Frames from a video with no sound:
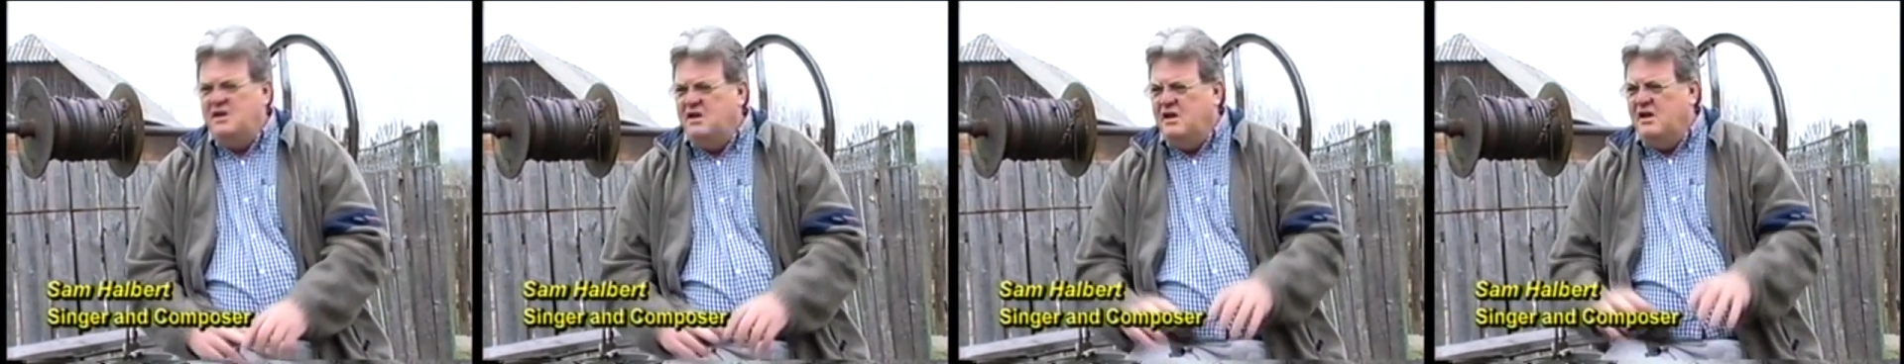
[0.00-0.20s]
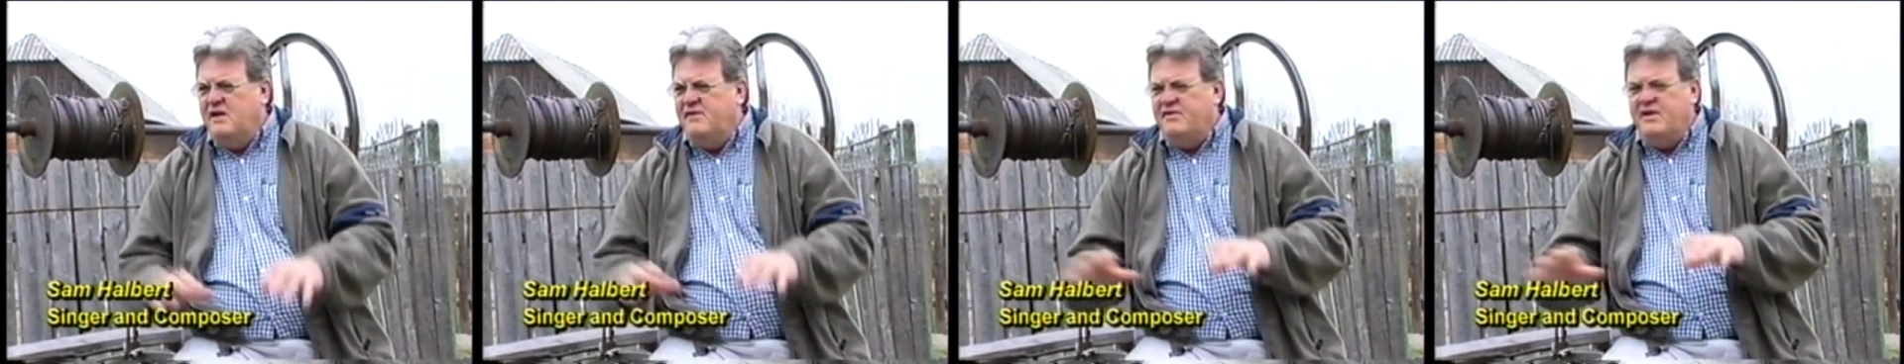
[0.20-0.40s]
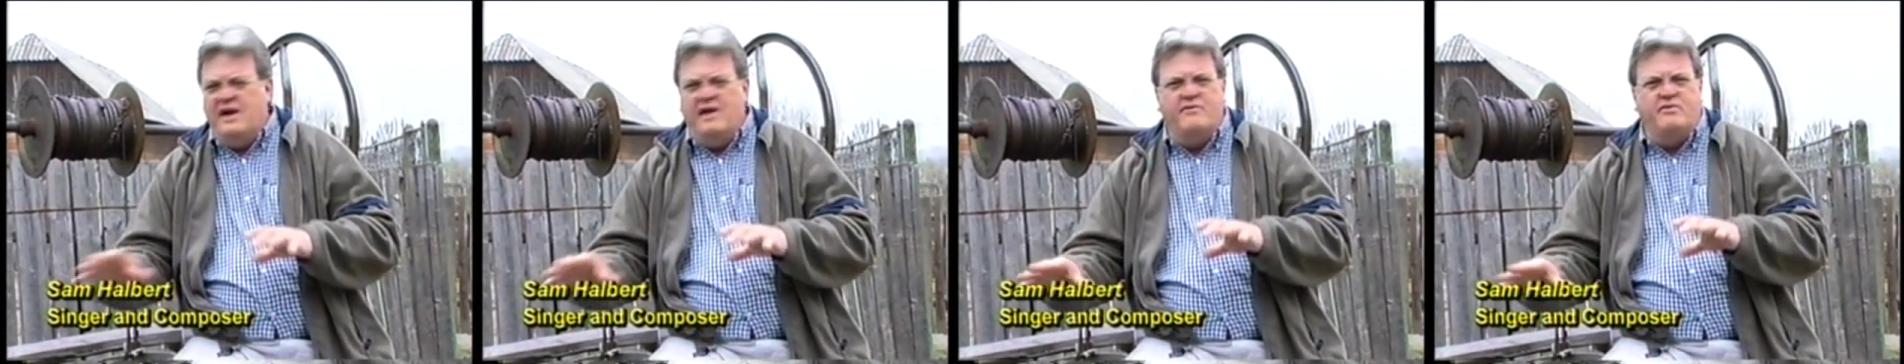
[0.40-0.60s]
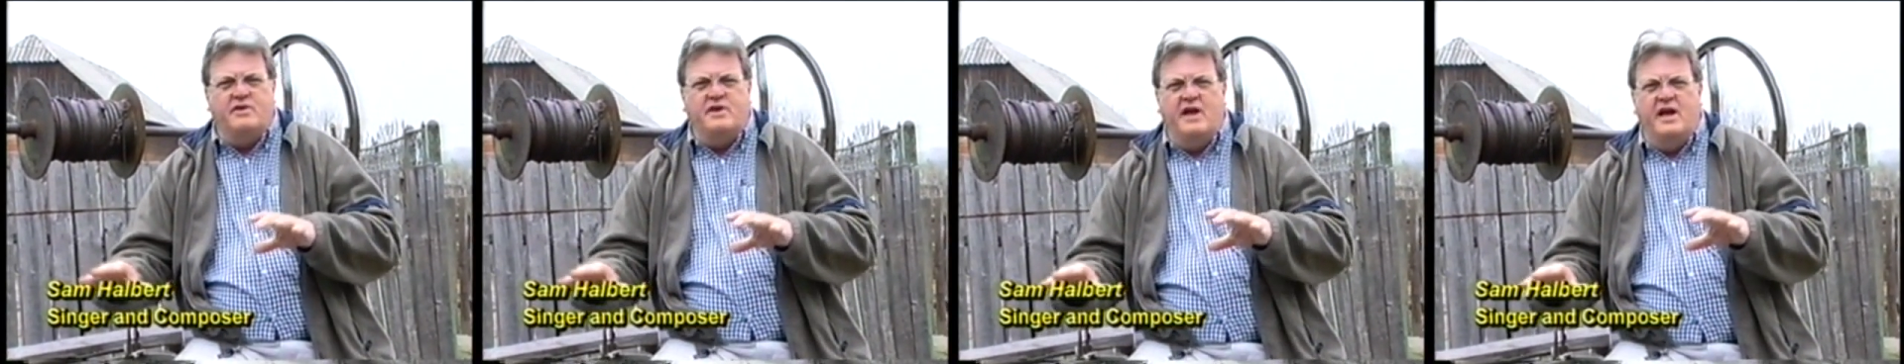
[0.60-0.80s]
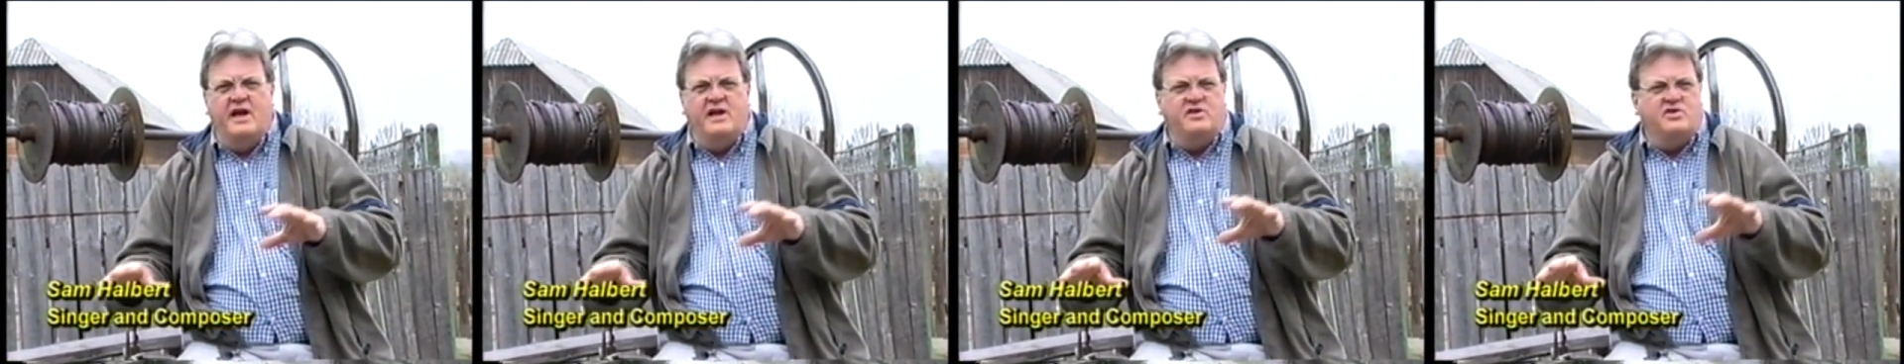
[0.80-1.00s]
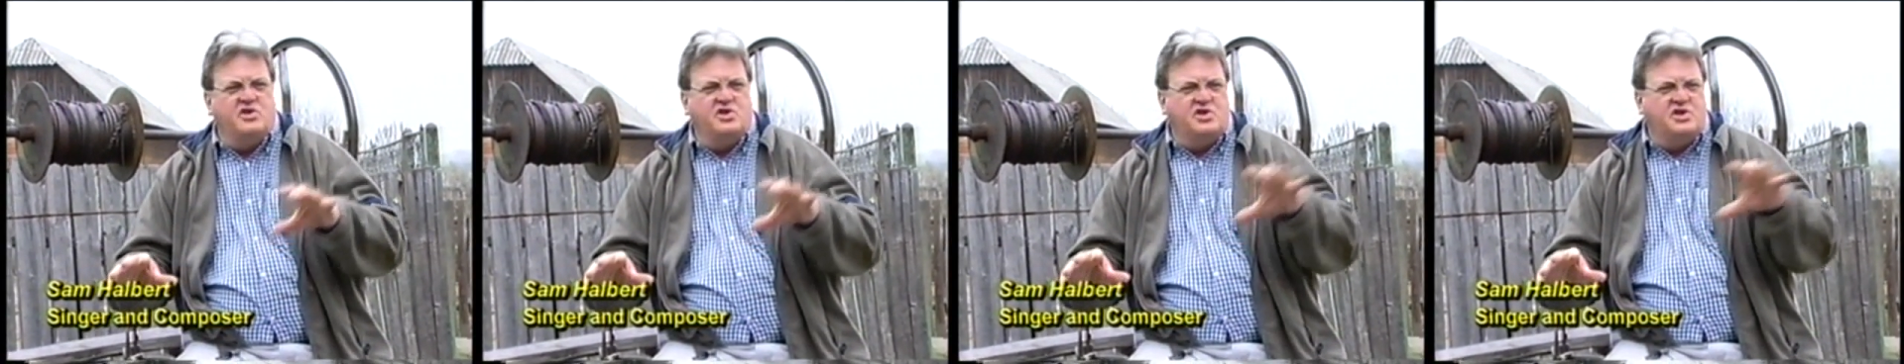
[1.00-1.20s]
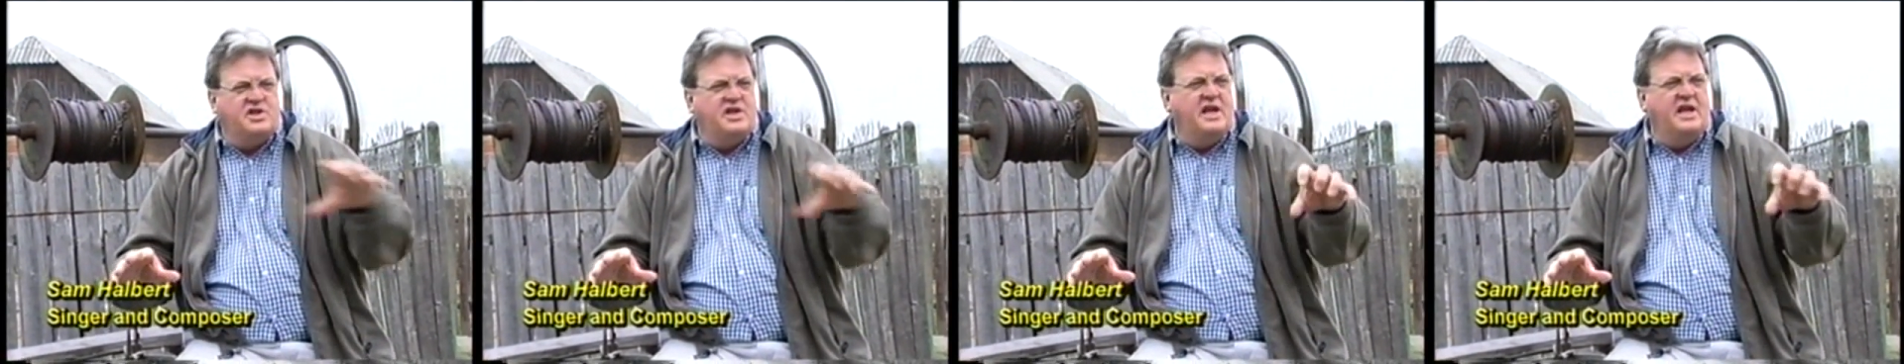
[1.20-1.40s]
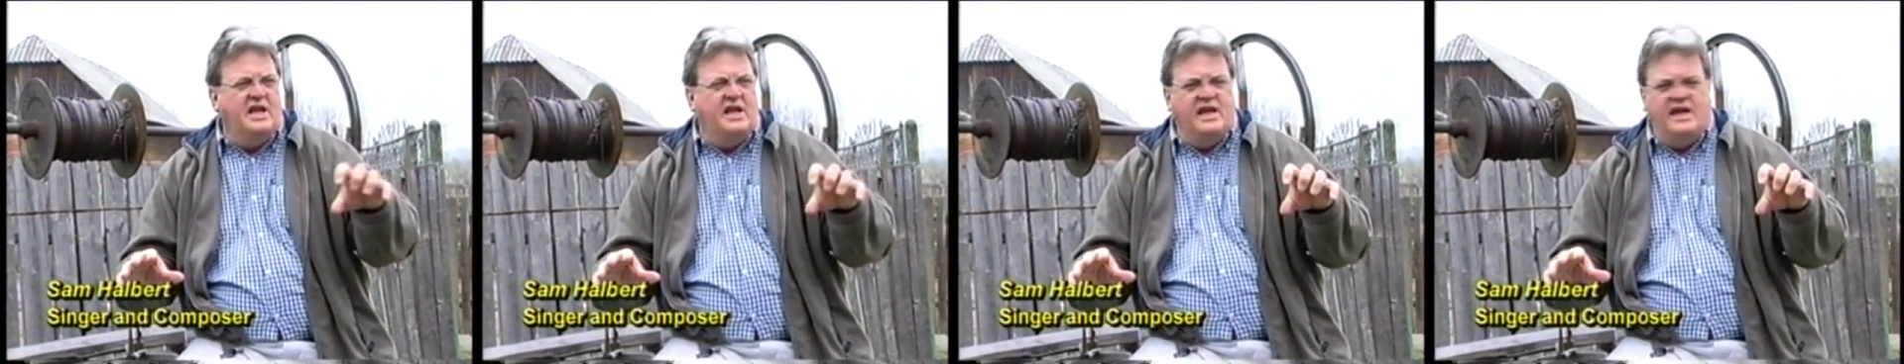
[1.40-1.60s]
living every day just
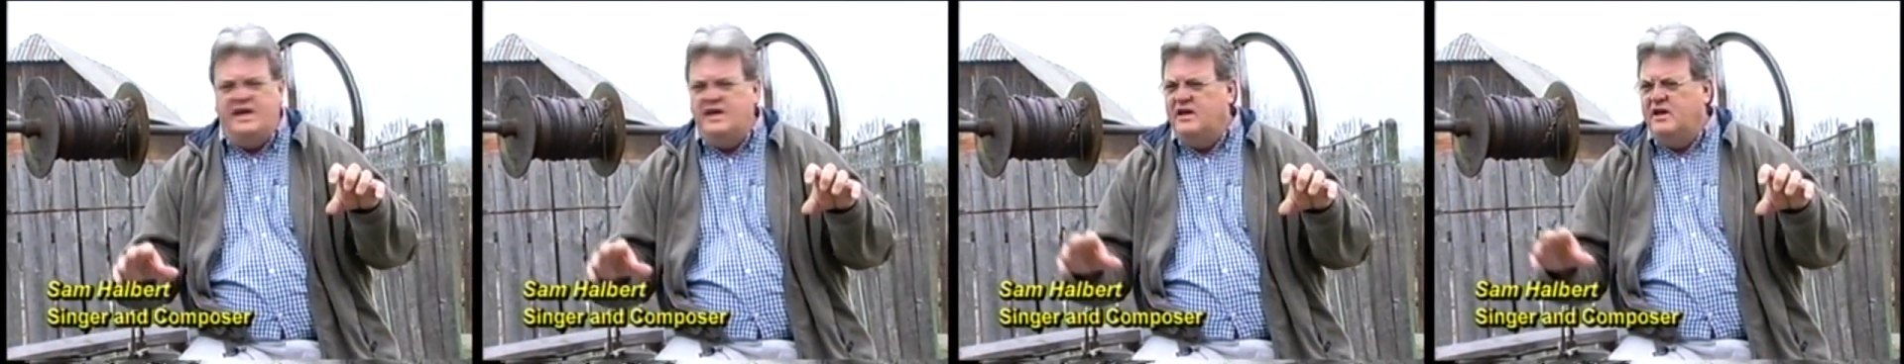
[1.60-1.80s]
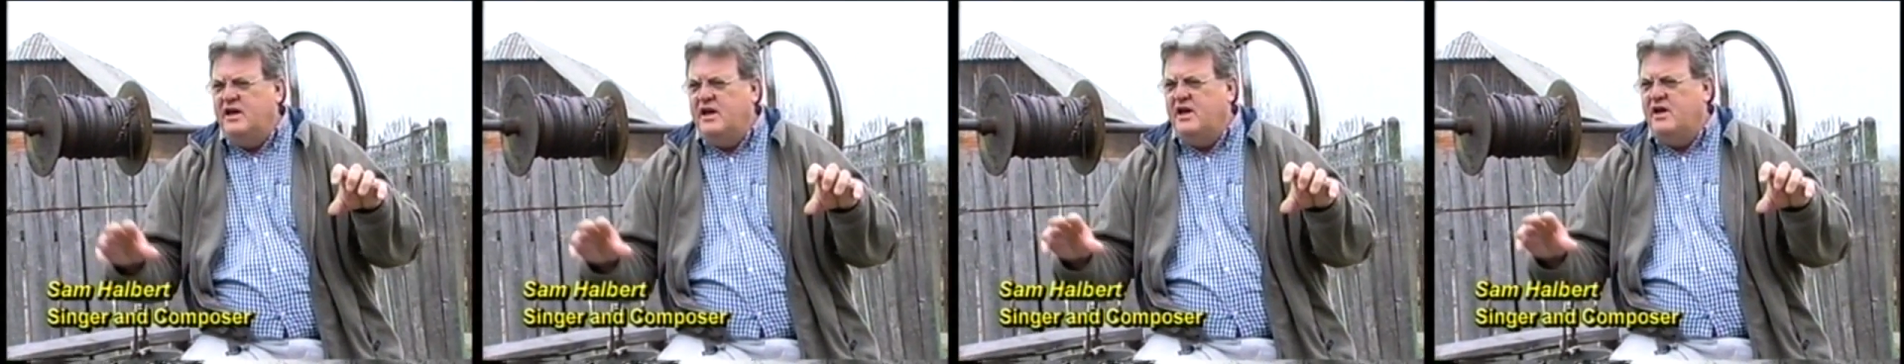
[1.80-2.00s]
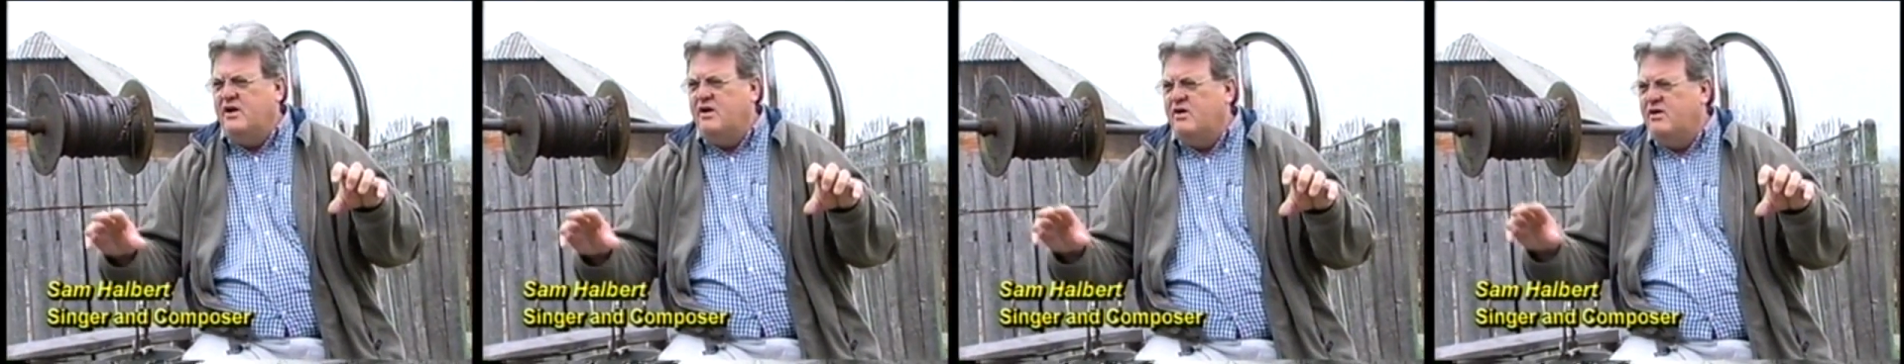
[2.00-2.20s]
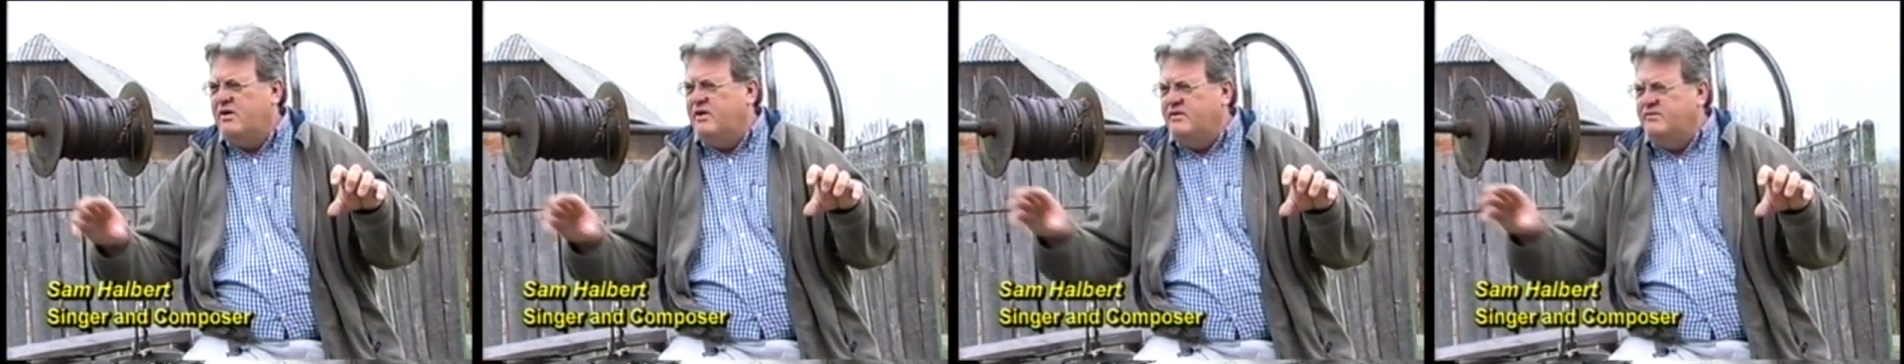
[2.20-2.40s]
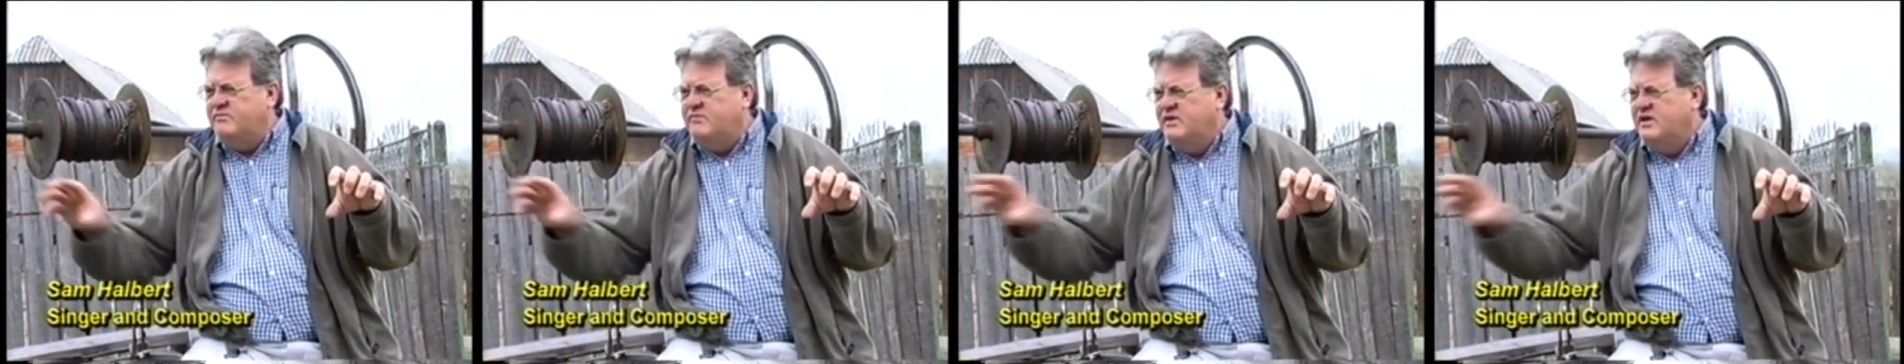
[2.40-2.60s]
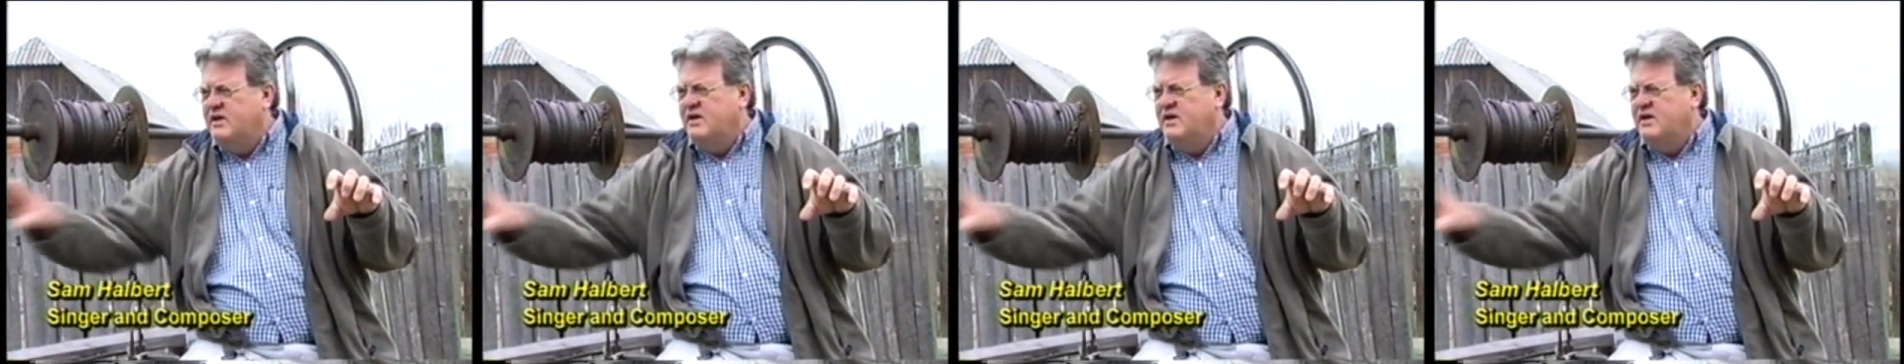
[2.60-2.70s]
stealing here and